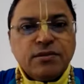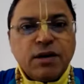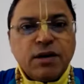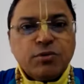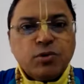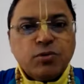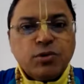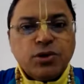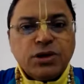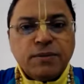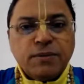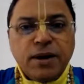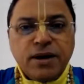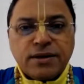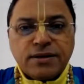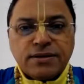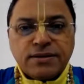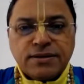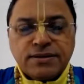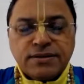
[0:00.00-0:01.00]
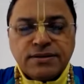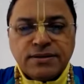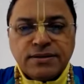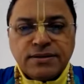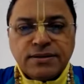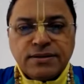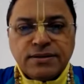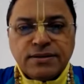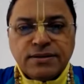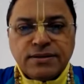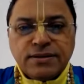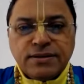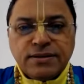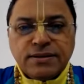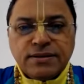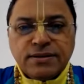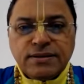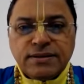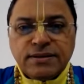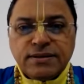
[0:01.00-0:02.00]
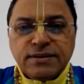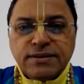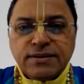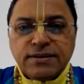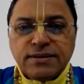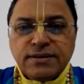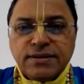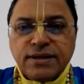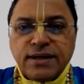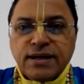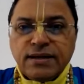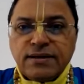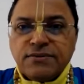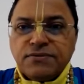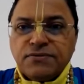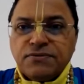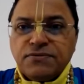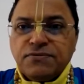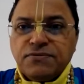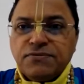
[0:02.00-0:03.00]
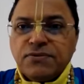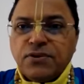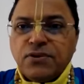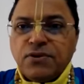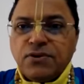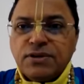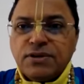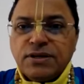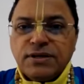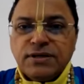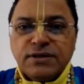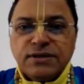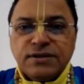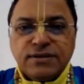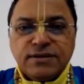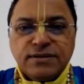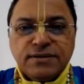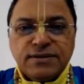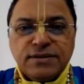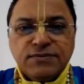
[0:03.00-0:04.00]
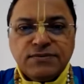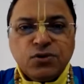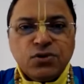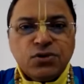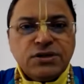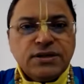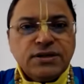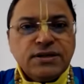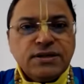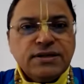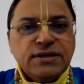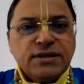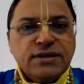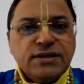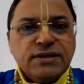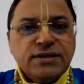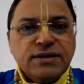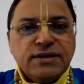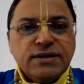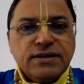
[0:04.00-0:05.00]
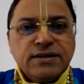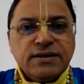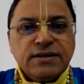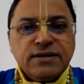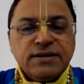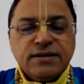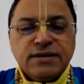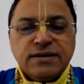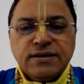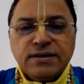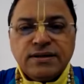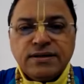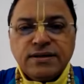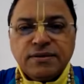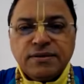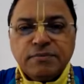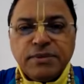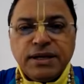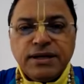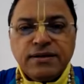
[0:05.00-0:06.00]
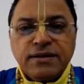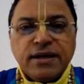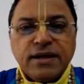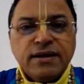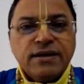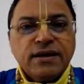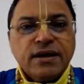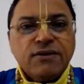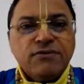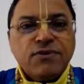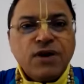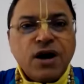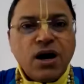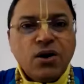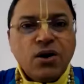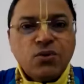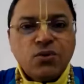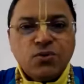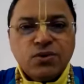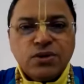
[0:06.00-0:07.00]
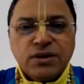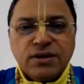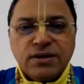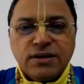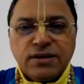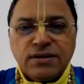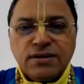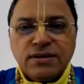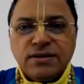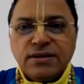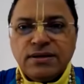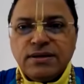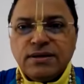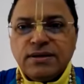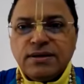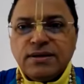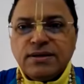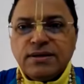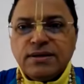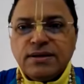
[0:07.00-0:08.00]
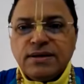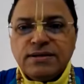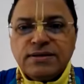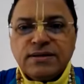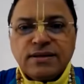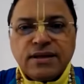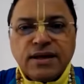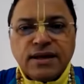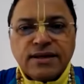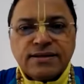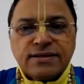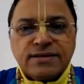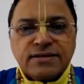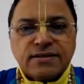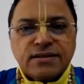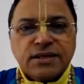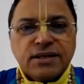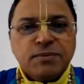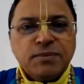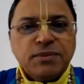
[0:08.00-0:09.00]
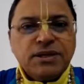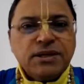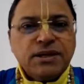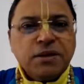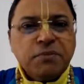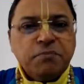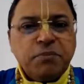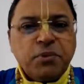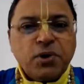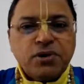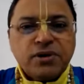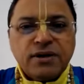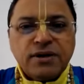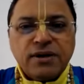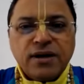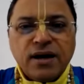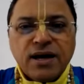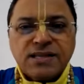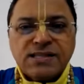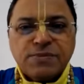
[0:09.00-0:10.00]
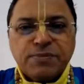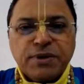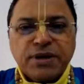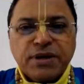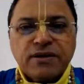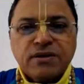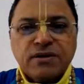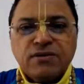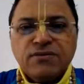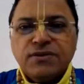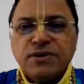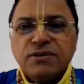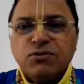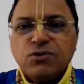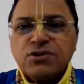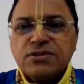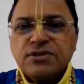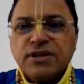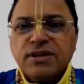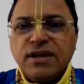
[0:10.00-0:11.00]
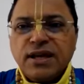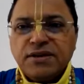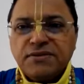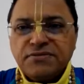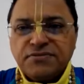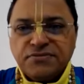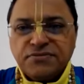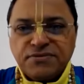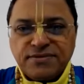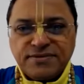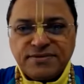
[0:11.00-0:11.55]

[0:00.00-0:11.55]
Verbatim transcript: Mahaprabhu remarked that for the devotee, maintaining a vow is an extremely important aspect of devotional life.